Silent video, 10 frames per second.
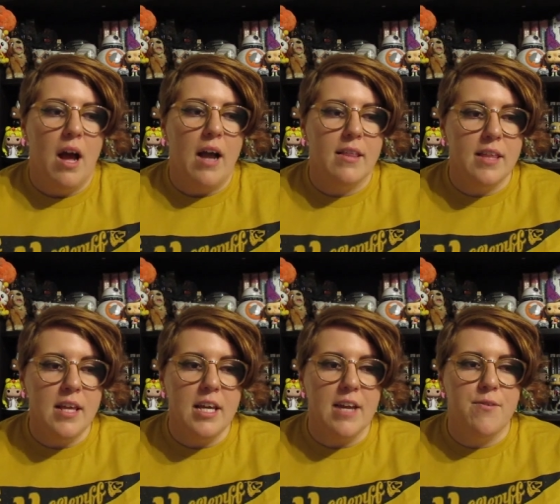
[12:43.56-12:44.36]
I
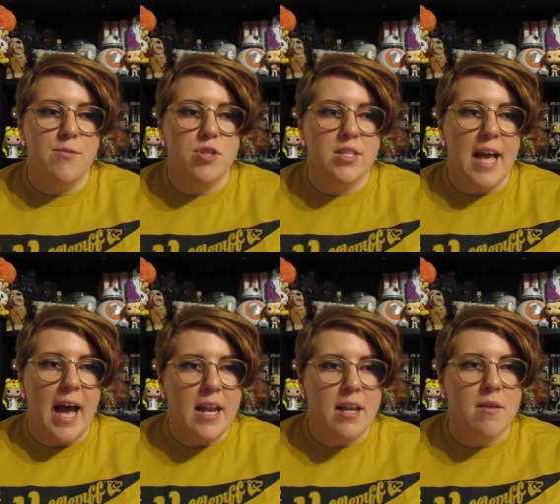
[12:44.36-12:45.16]
think if you just
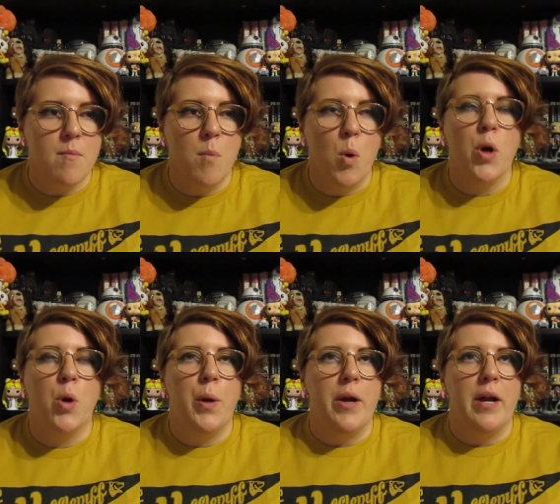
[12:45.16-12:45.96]
added more
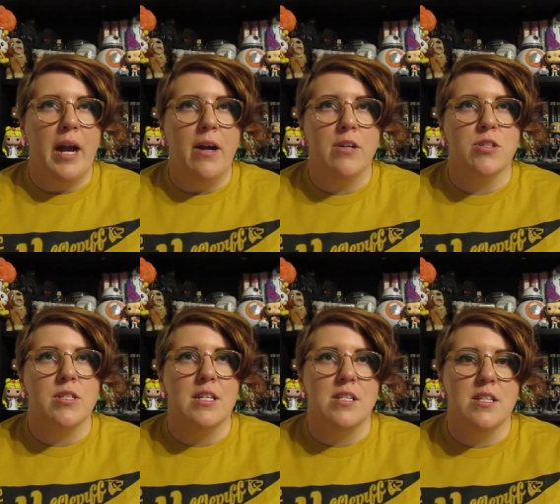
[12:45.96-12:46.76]
queer
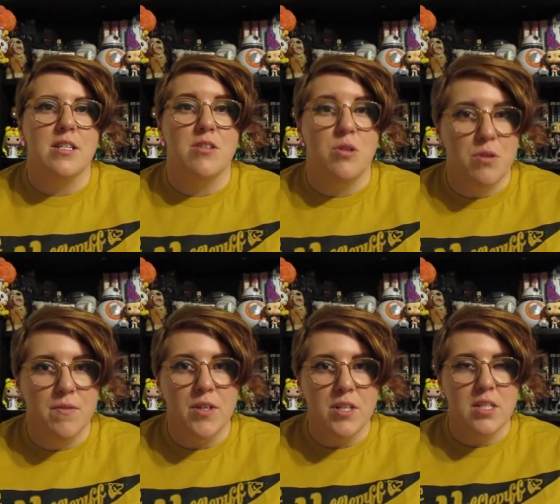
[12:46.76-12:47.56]
characters into this
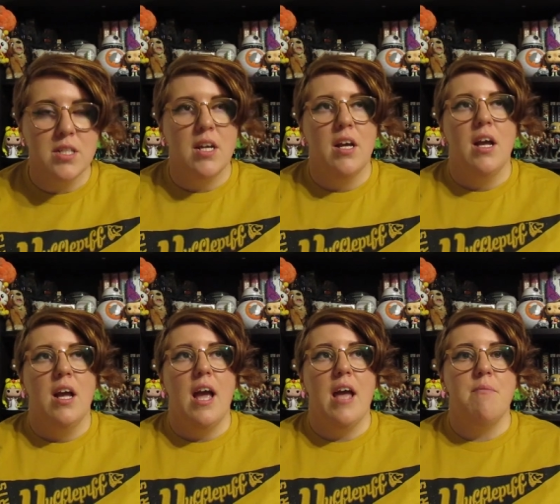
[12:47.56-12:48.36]
universe
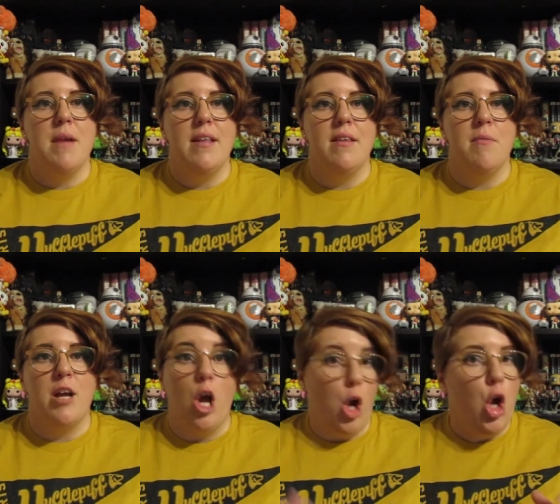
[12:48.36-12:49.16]
and made them,
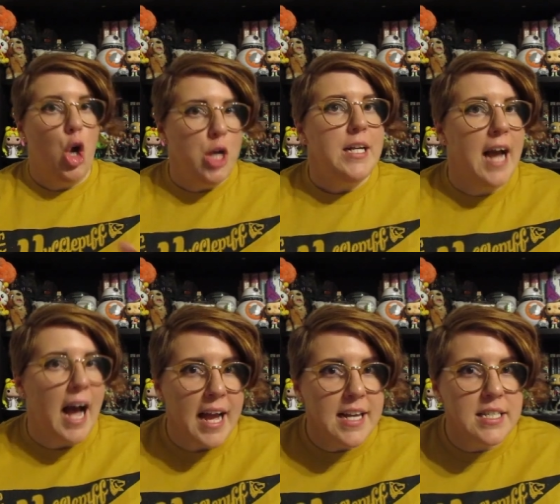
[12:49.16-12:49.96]
like, good
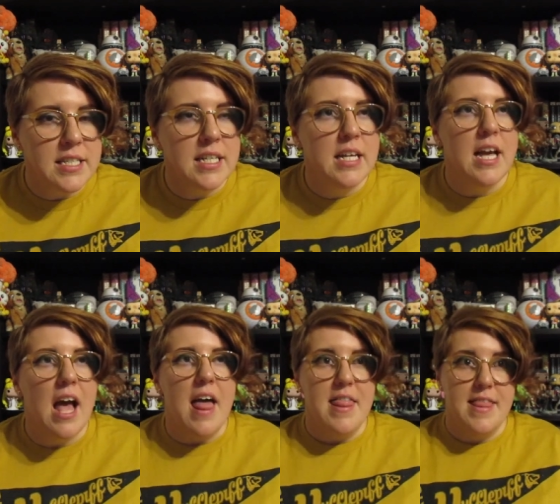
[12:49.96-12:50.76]
guys,
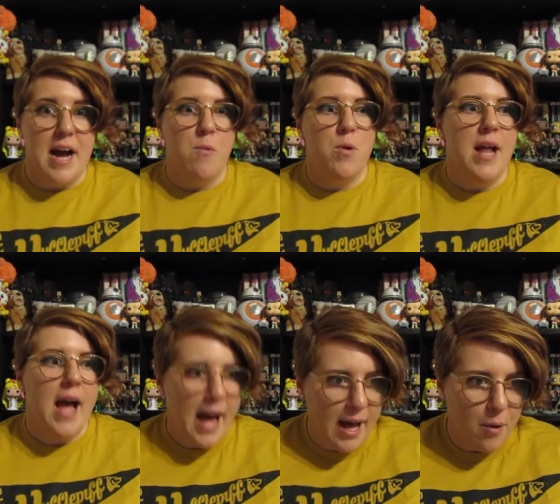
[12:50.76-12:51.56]
that would
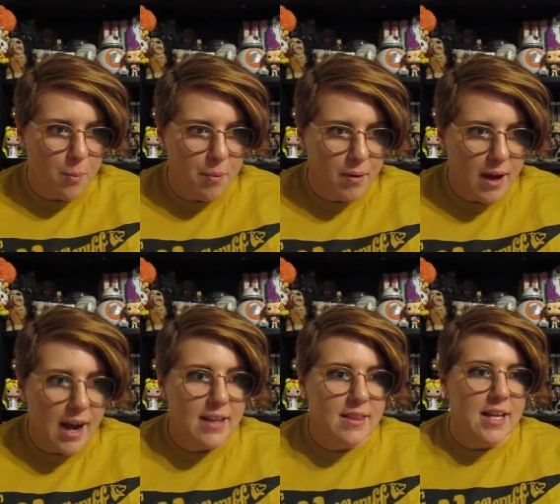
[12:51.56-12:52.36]
help.
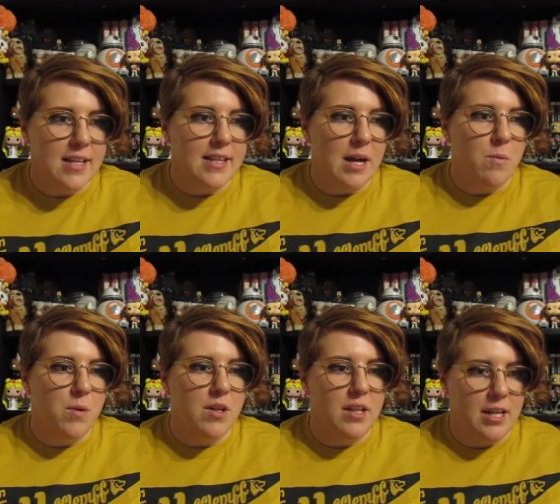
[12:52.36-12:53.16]
I think that
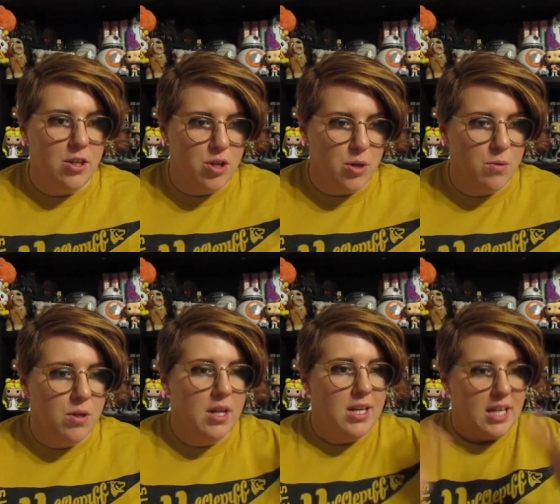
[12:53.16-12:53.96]
would, like, you know,
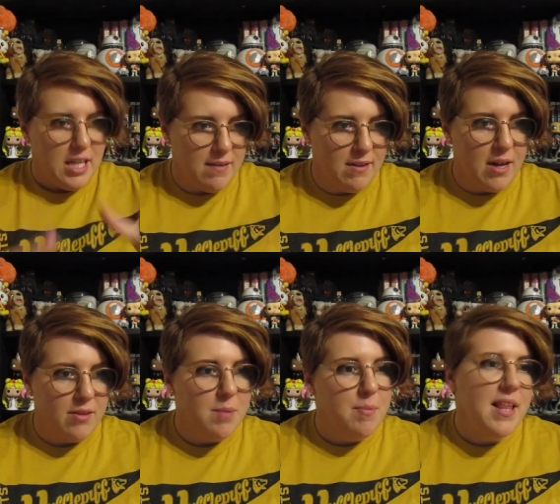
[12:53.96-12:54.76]
even
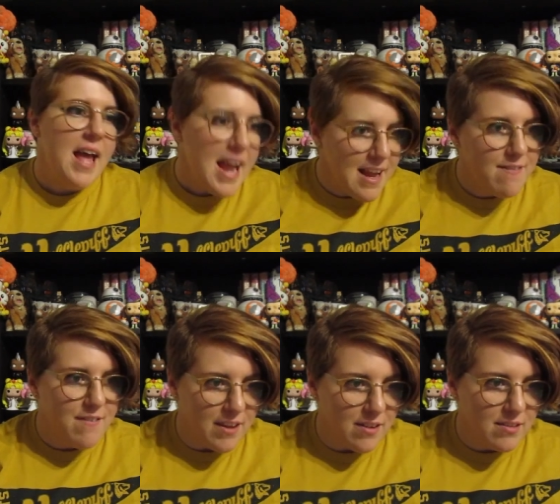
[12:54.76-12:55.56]
out the playing
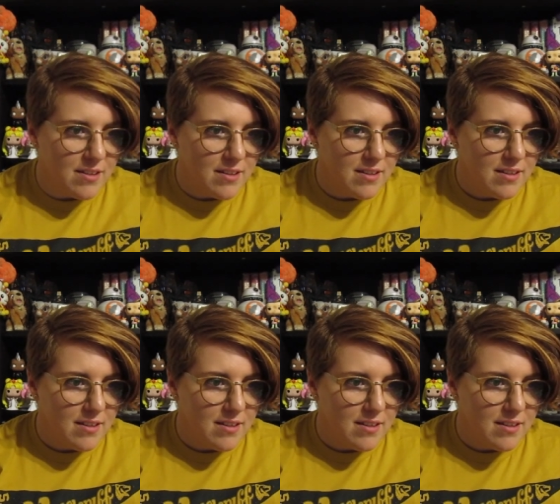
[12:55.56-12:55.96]
field.